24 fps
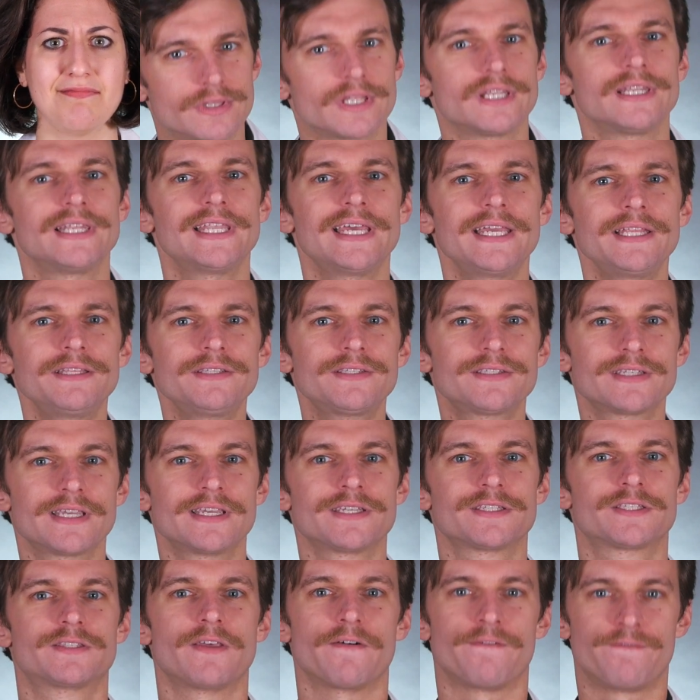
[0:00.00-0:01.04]
The lens
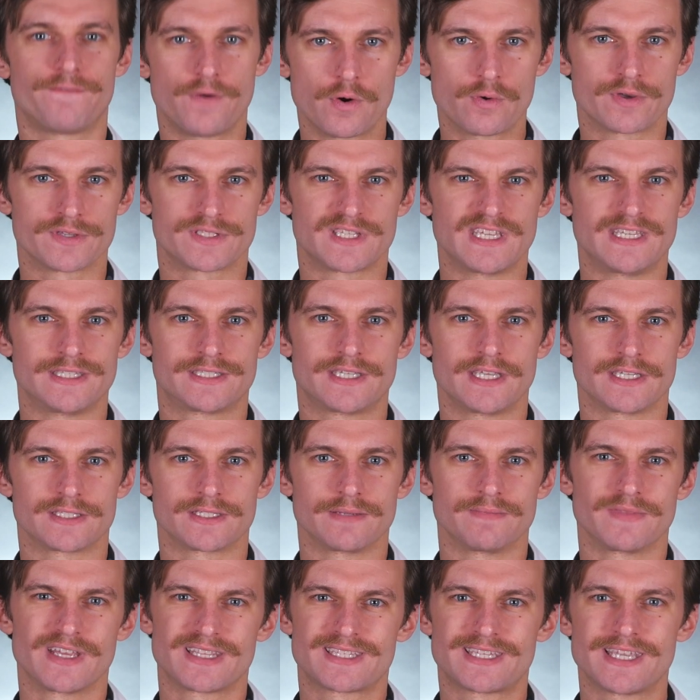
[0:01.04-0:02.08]
is the focusing
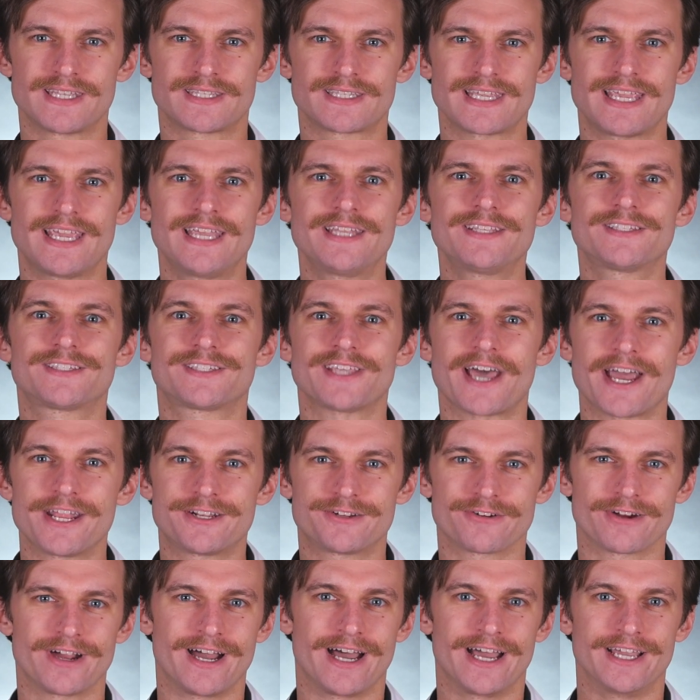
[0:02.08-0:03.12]
system that sits
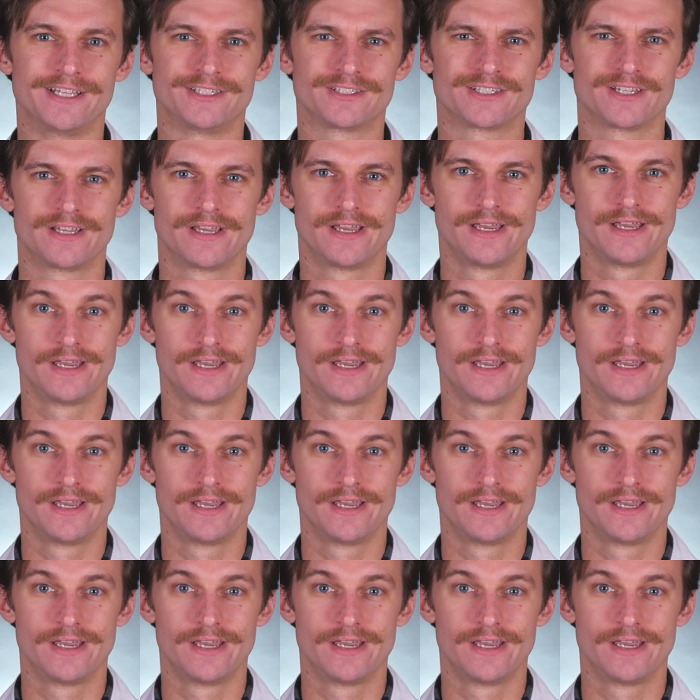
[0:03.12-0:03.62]
inside your eyes.